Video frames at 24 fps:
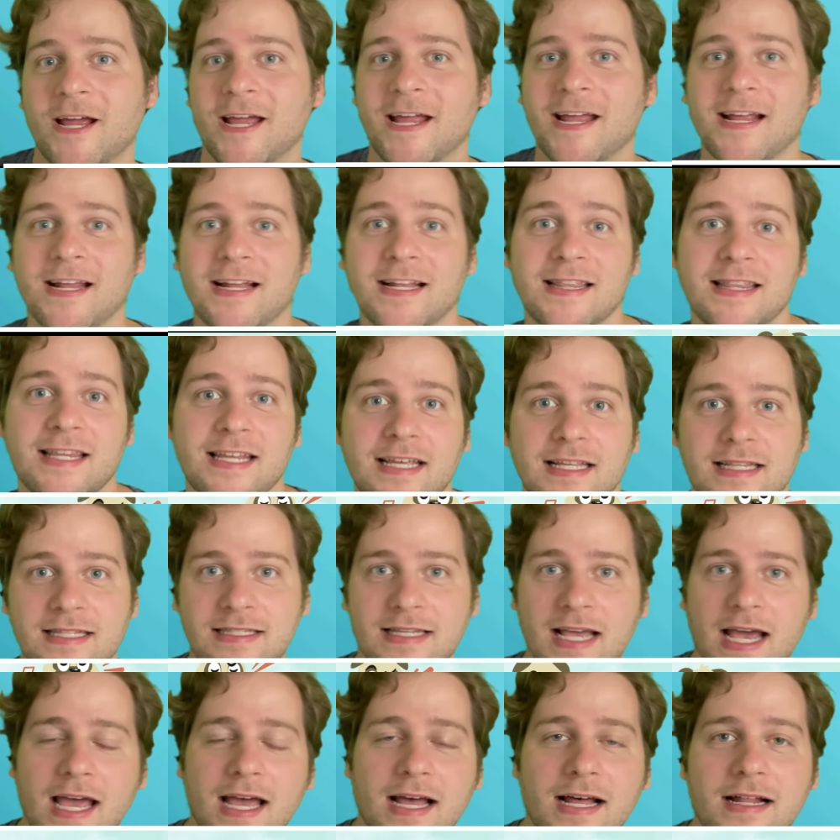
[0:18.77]
dog in
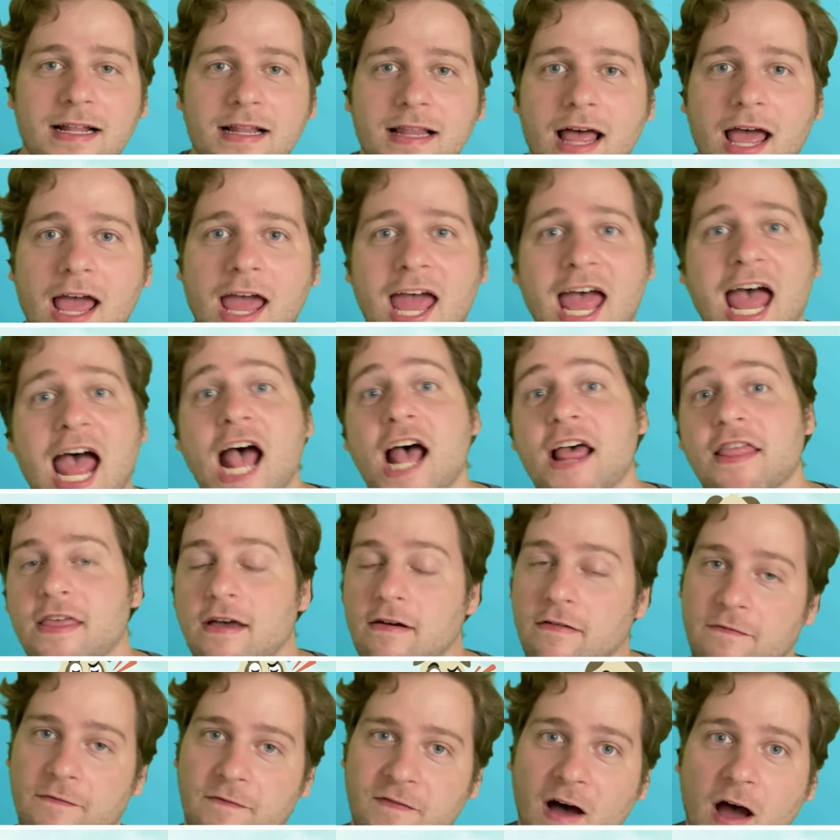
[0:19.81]
the dell.
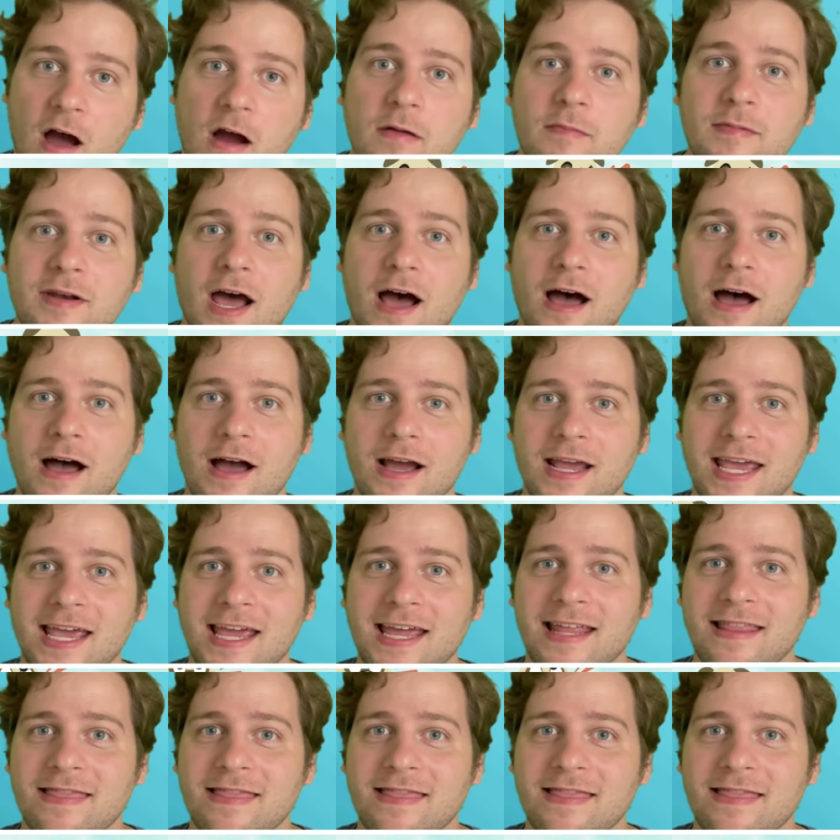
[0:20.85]
The farm dog